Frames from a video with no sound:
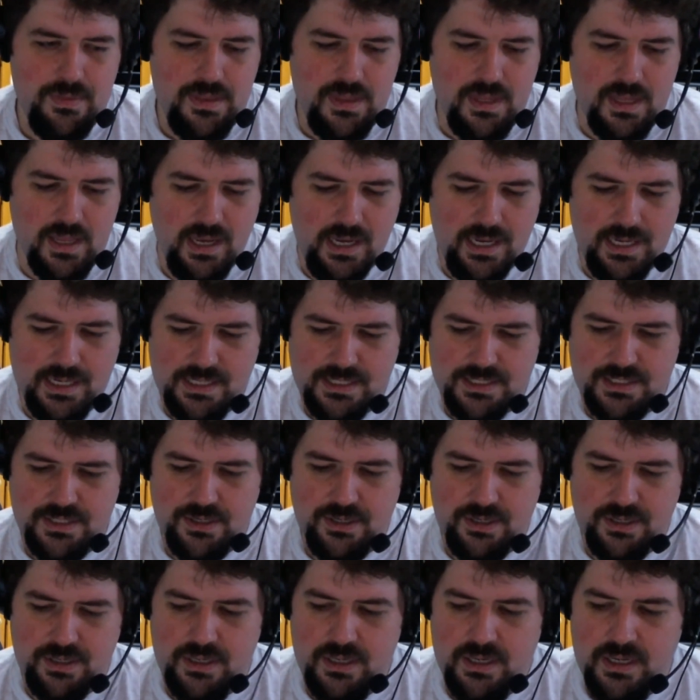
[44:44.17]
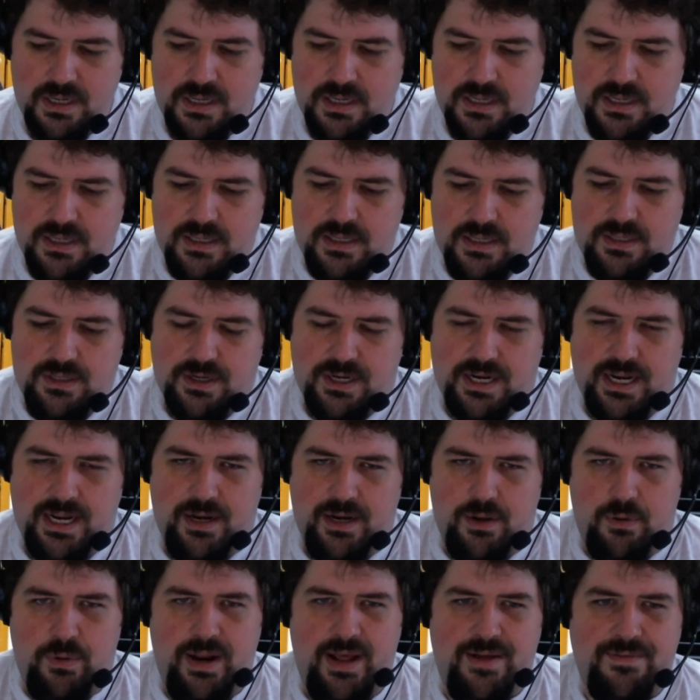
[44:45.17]
Is there they're kind
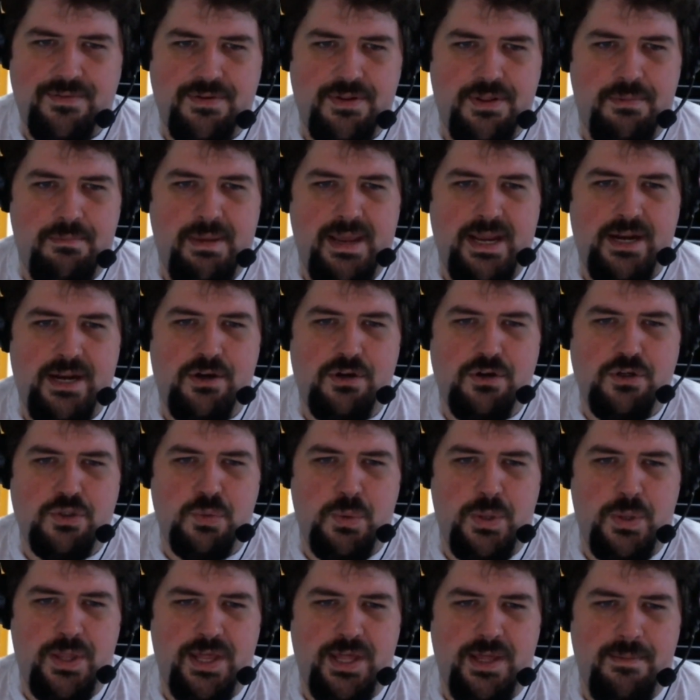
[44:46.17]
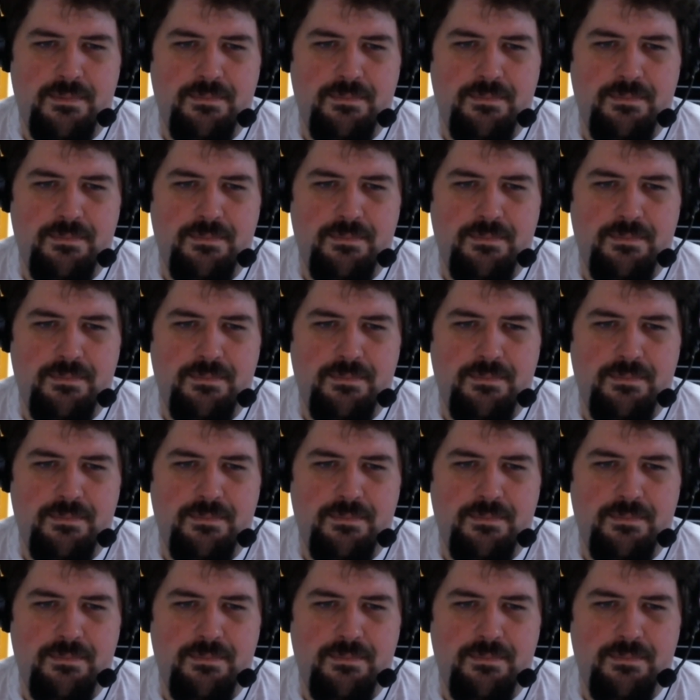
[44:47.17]
of going after the makers with it.